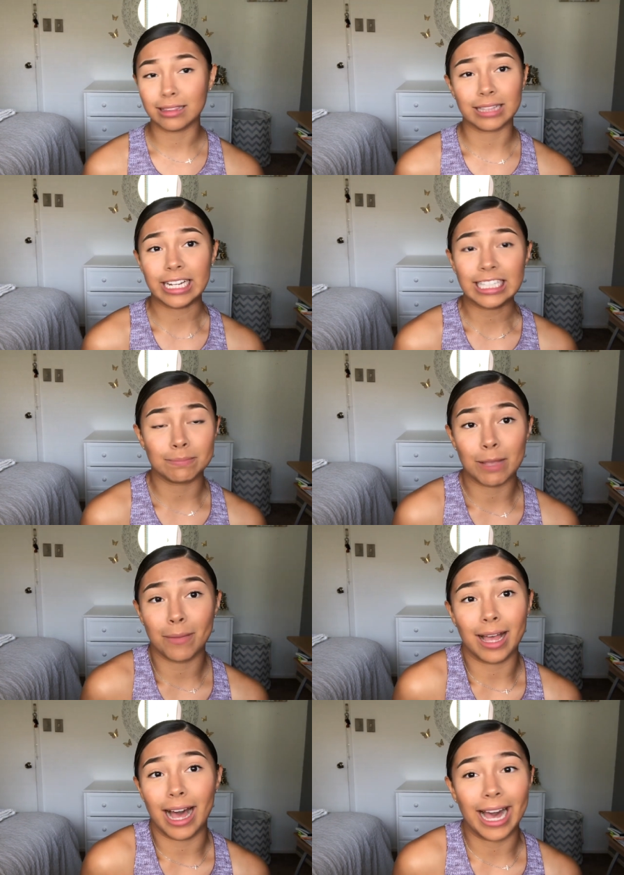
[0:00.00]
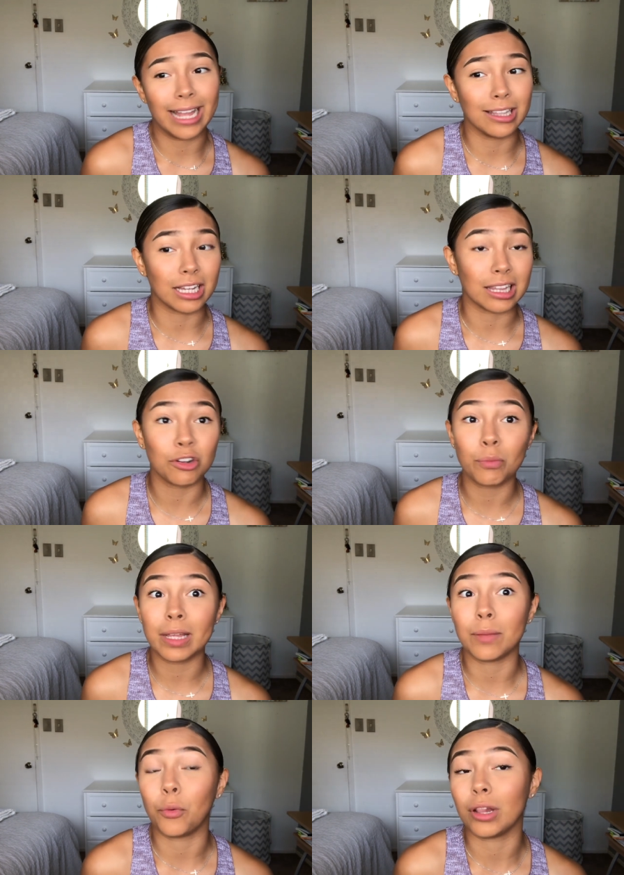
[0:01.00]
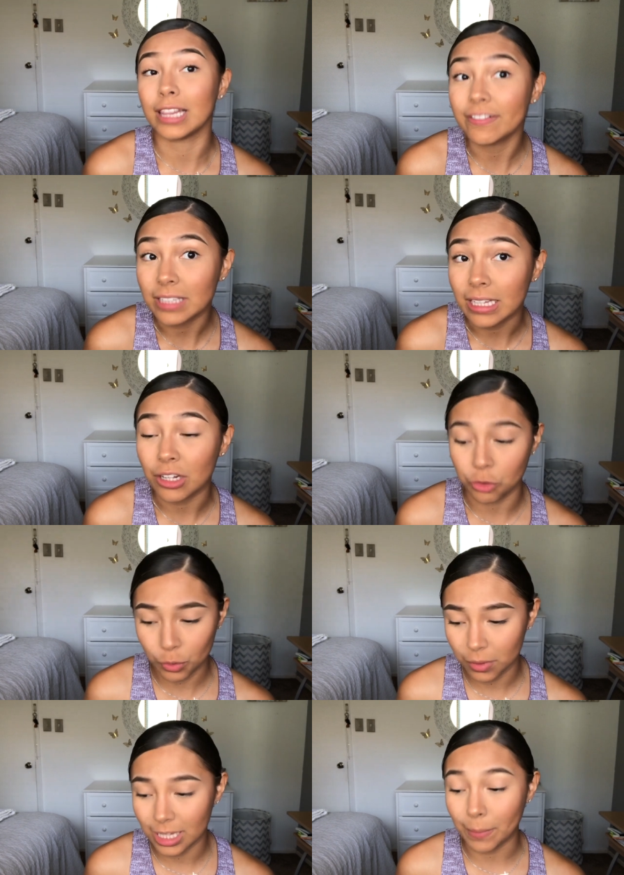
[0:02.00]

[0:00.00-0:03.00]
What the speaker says: they just make my eye look a little bit more lifted than normally,